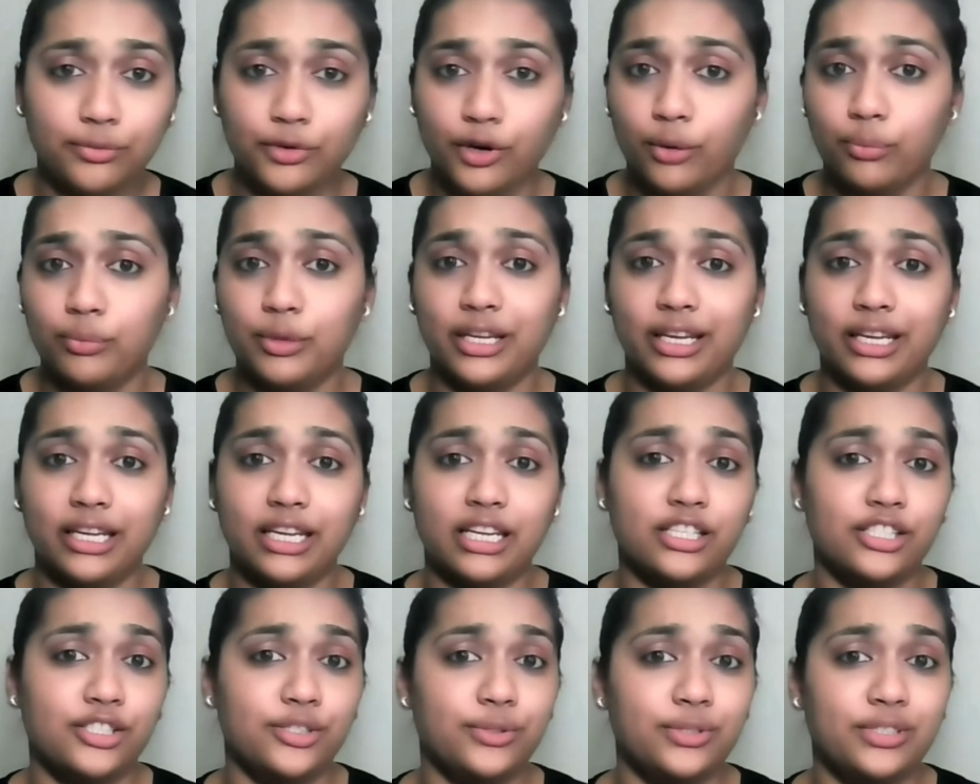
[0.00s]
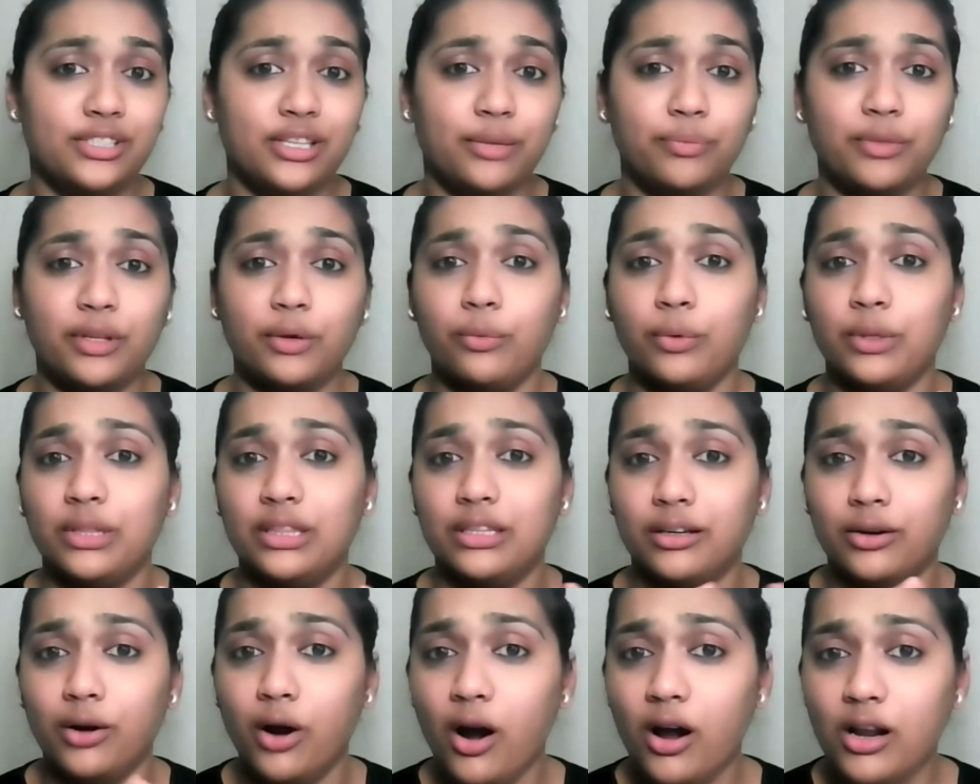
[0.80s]
Probably I can do something with
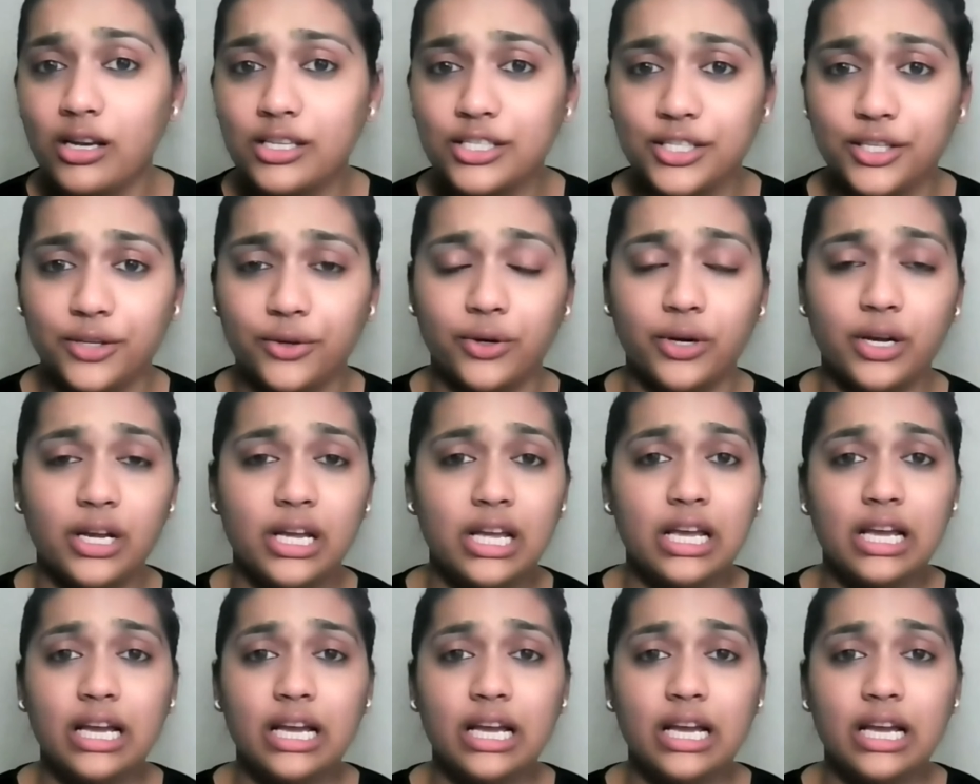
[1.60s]
the audio.